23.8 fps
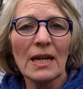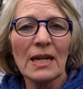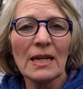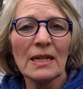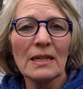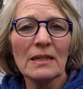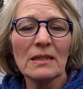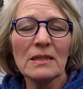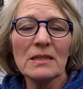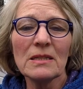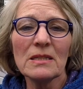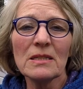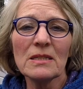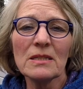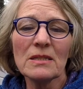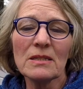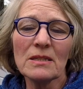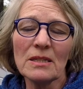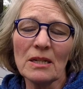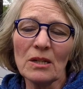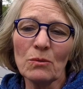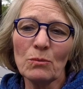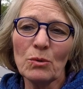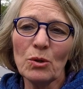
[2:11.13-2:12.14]
and
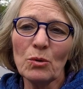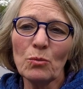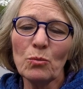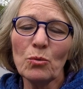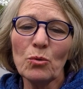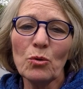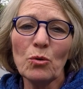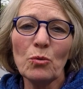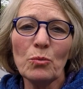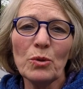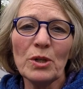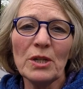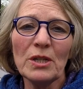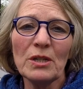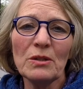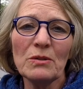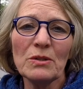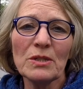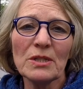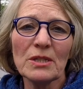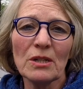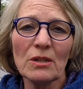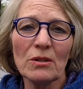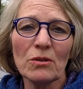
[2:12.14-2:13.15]
Second World War we
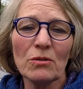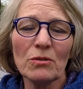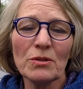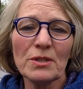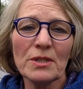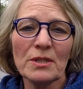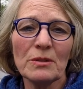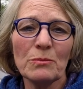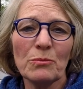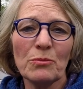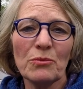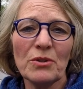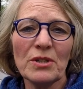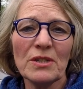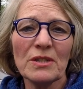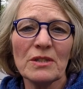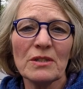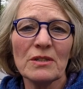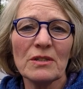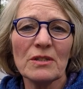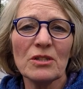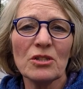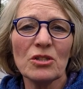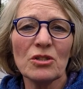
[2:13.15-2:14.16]
used it a lot in
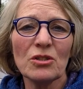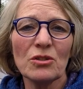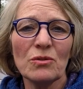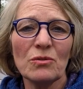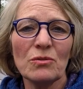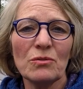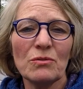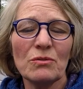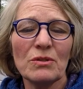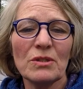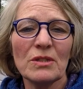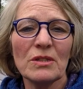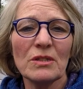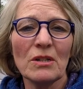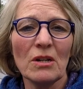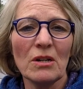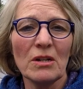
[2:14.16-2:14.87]
Britain to